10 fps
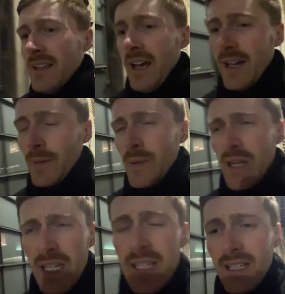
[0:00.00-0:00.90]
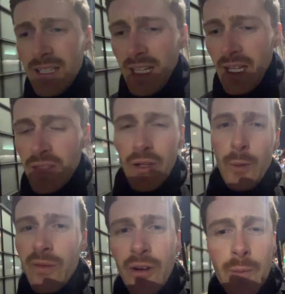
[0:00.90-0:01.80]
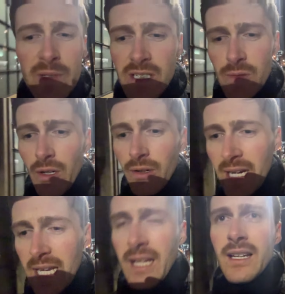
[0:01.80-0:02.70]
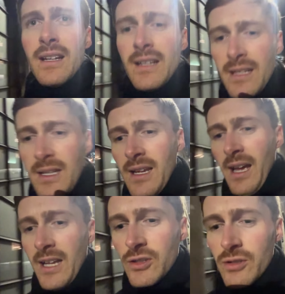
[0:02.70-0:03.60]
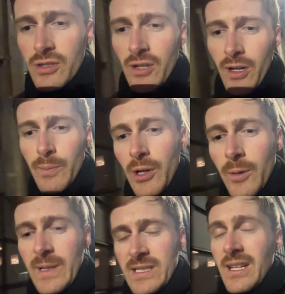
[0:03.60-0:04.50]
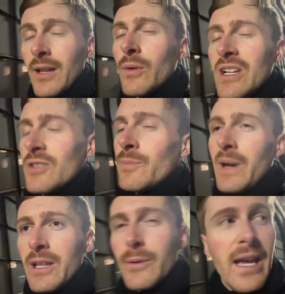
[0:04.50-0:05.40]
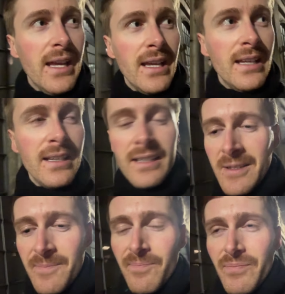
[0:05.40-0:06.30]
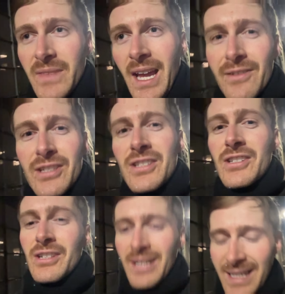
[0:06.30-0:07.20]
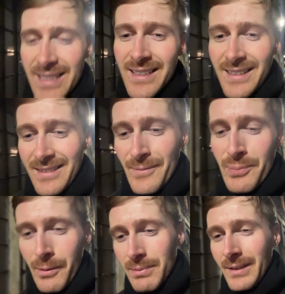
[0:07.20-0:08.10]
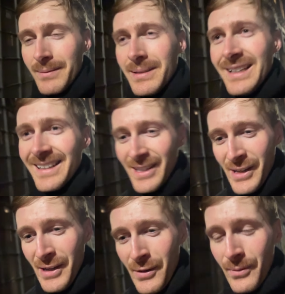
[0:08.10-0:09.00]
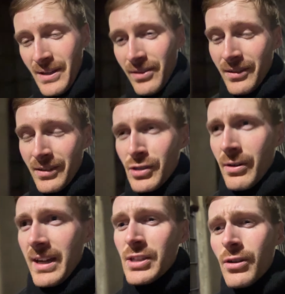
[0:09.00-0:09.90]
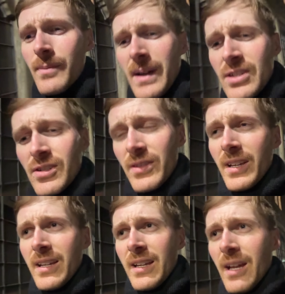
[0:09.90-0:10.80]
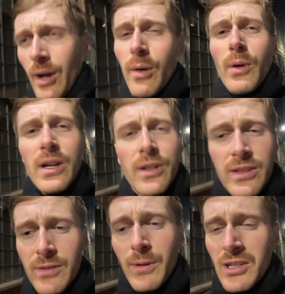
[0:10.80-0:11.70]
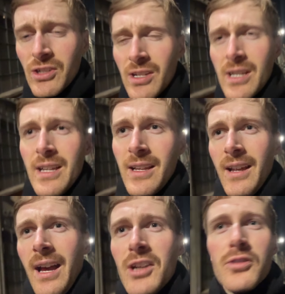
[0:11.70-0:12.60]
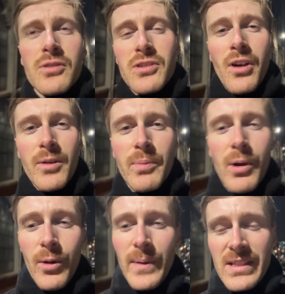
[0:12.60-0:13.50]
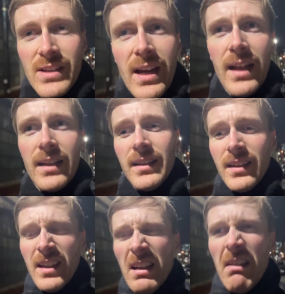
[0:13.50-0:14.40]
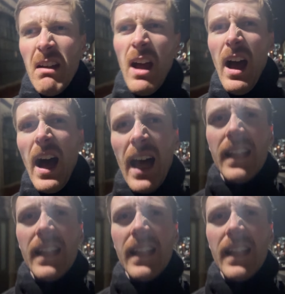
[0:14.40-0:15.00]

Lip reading: I thought the performances were great. Andrew Scott and Paul Mescal, which, by the way, I have a slight problem with trying to imagine that a world in which Andrew Scott and Paul Mescal are